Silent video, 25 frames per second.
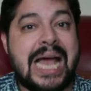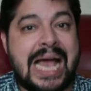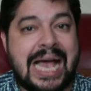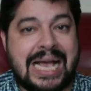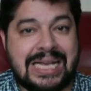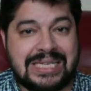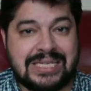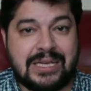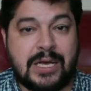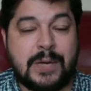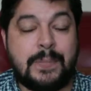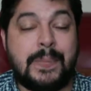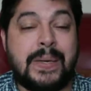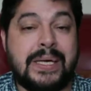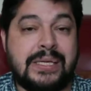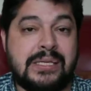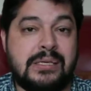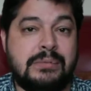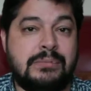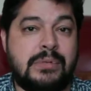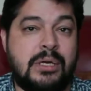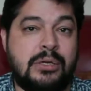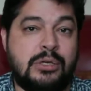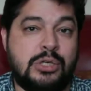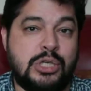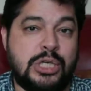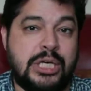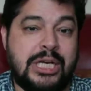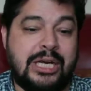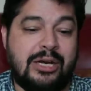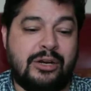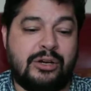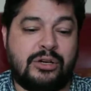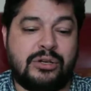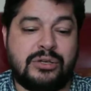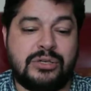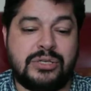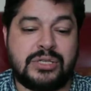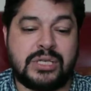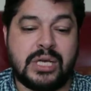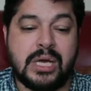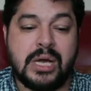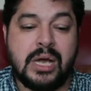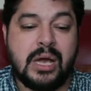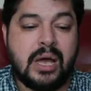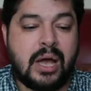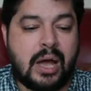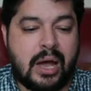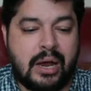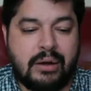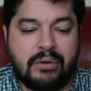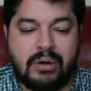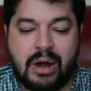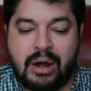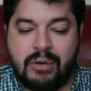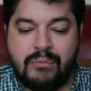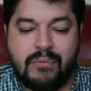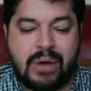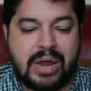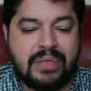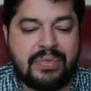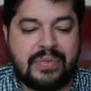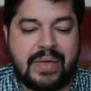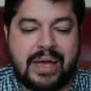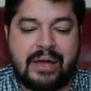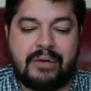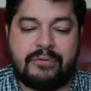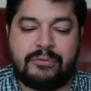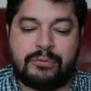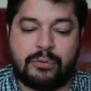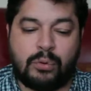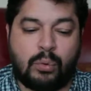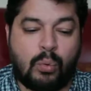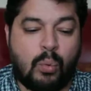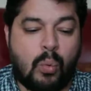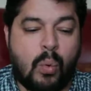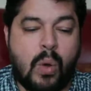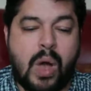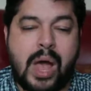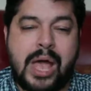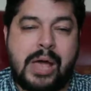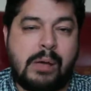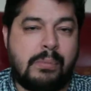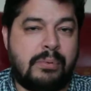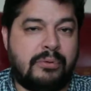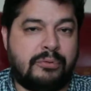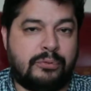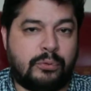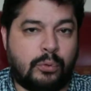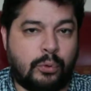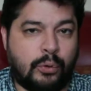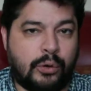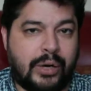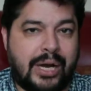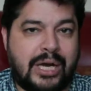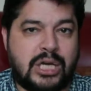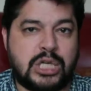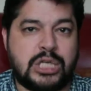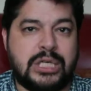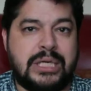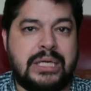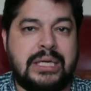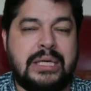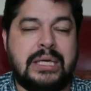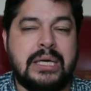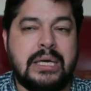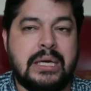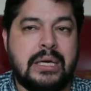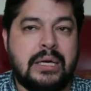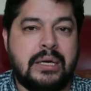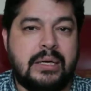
as I picked up Dungeoneer, because I read that for a while before actually,